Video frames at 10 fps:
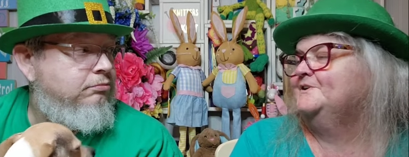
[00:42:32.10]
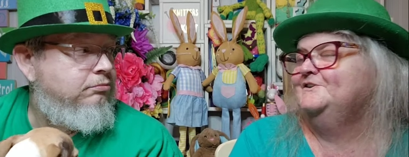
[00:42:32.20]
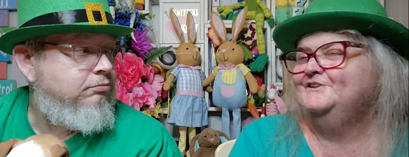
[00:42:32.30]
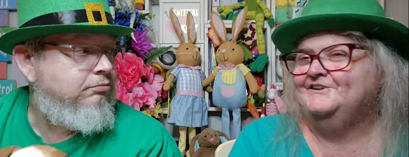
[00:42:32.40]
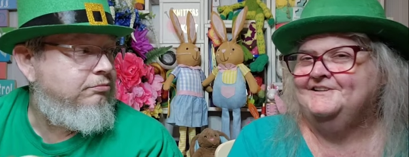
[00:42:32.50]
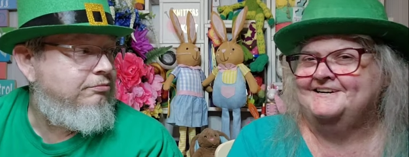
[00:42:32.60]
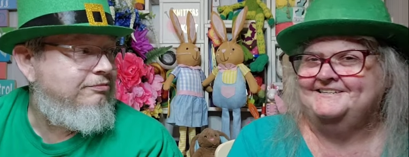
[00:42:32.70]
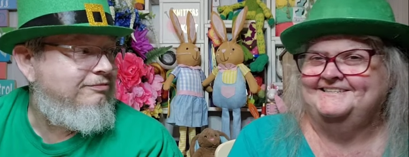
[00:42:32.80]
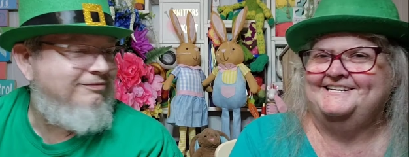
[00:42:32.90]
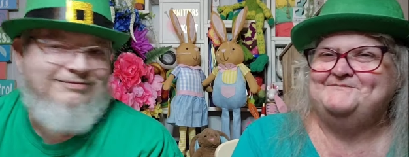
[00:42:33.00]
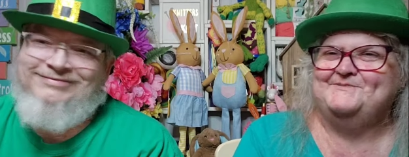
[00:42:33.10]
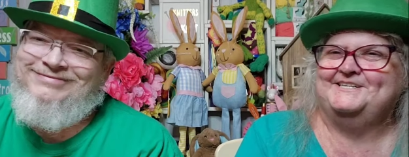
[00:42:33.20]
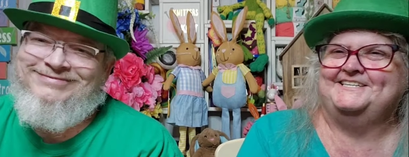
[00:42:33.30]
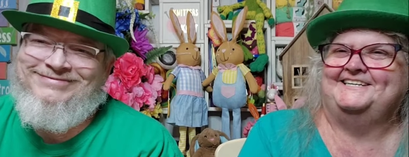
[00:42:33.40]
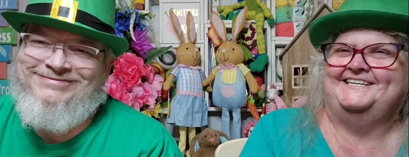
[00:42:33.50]
Speaker 1: you look like a
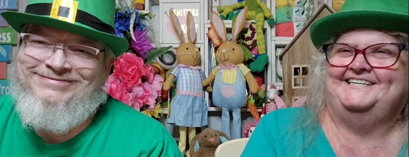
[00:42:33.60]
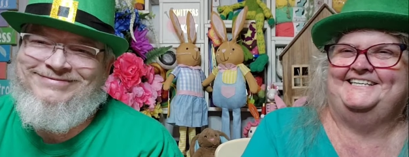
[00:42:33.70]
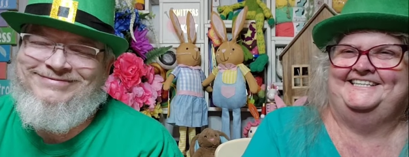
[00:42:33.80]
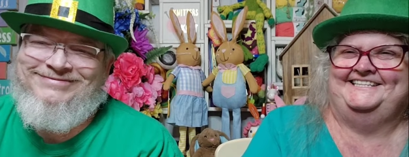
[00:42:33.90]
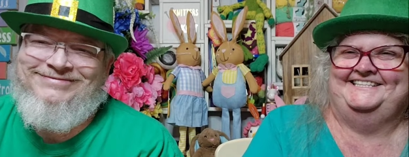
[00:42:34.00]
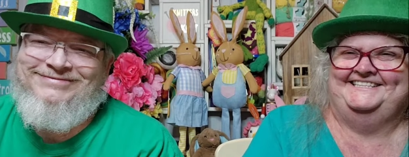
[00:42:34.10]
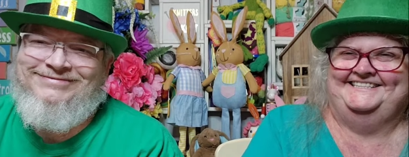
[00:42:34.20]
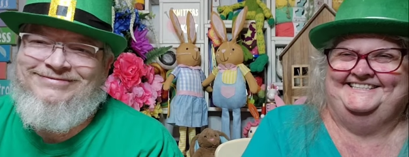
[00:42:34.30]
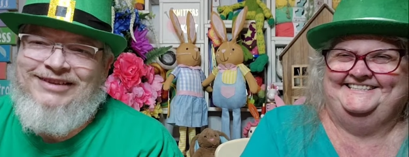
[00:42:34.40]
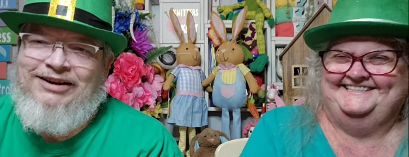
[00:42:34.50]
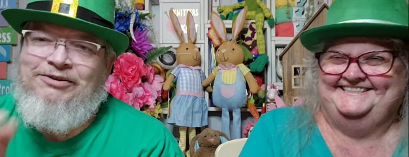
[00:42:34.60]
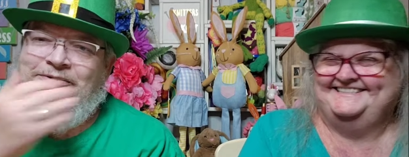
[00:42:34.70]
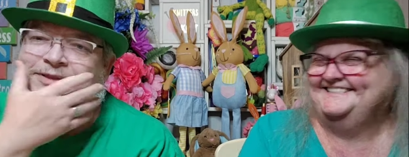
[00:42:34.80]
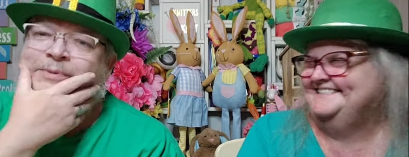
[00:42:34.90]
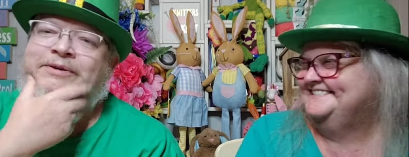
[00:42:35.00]
Speaker 2: leprechaun. I do
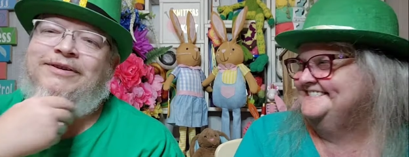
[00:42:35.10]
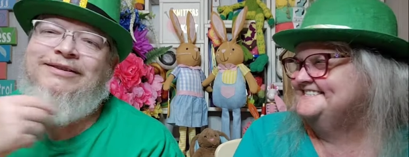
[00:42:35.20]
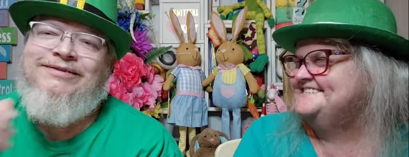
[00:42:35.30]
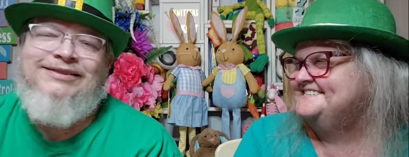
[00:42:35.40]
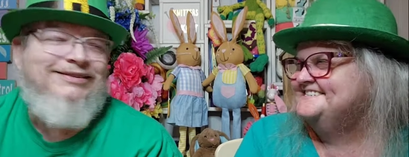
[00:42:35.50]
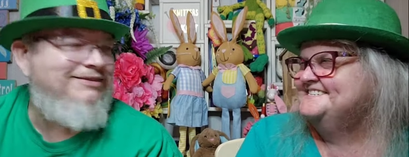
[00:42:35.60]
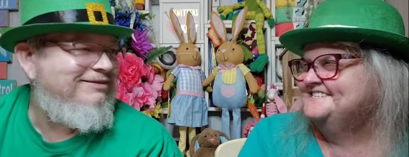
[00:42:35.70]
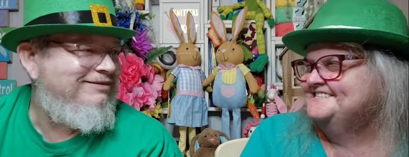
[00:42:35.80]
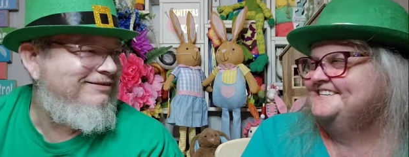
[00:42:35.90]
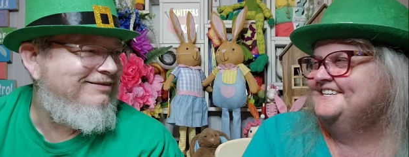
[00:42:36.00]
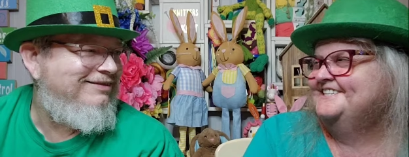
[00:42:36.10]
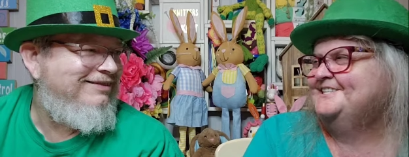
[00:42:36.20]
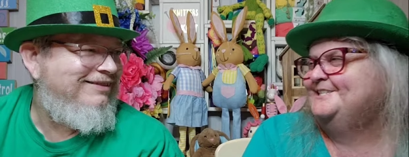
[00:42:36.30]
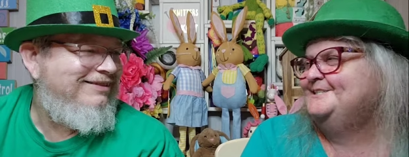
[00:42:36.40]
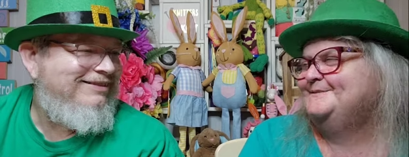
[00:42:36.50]
with the beard and everything. Huh? Yeah.
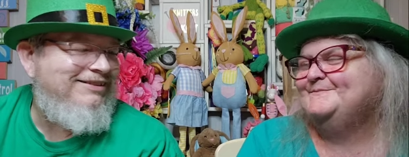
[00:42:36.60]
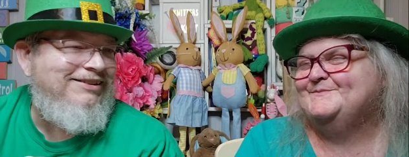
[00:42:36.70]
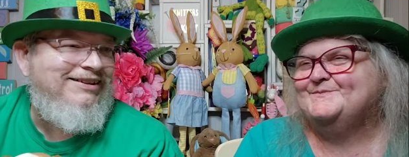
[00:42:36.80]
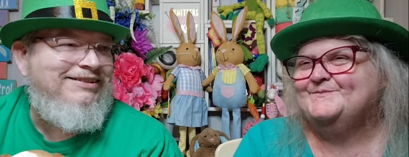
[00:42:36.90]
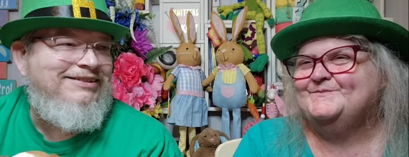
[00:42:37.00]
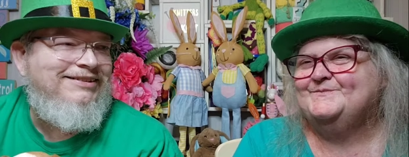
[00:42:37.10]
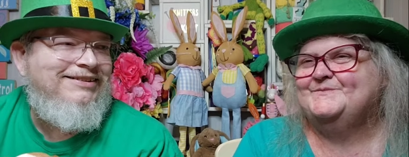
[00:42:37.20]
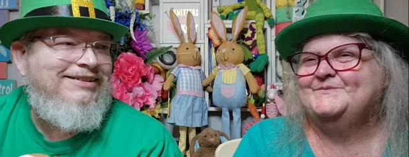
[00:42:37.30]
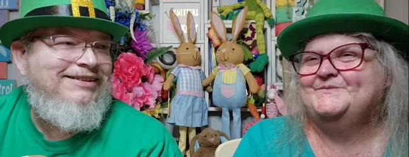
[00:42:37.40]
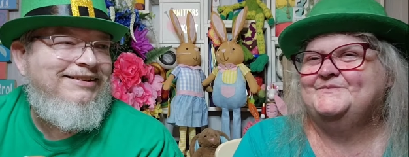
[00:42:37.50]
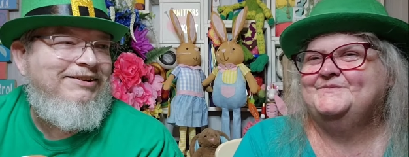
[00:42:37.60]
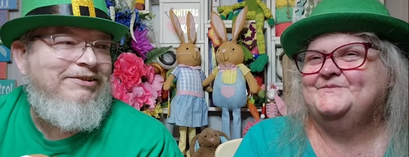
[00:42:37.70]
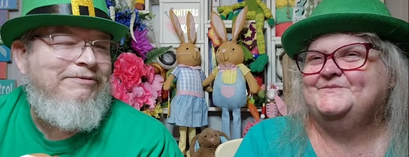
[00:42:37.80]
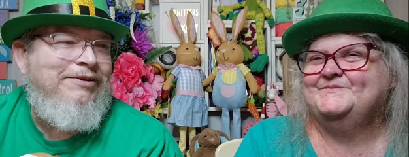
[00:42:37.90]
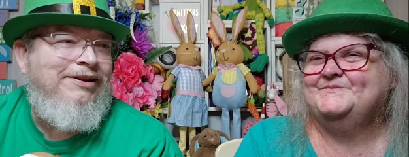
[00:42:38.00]
I like the
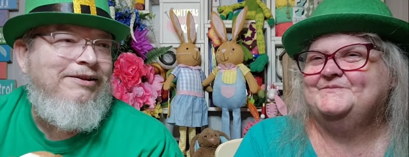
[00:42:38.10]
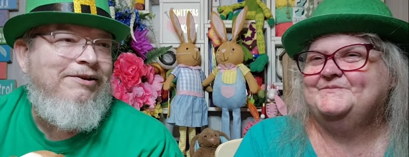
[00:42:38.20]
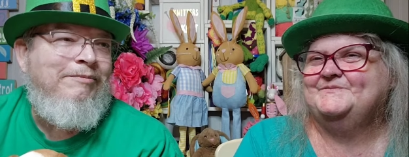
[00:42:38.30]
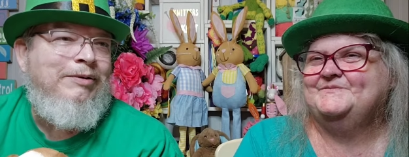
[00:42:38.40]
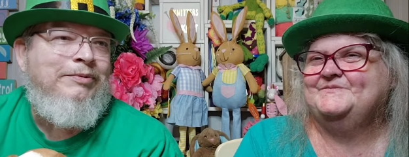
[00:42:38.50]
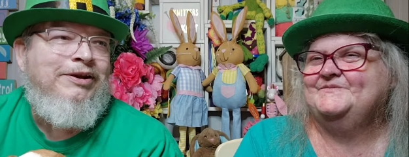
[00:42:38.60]
only video y'all remember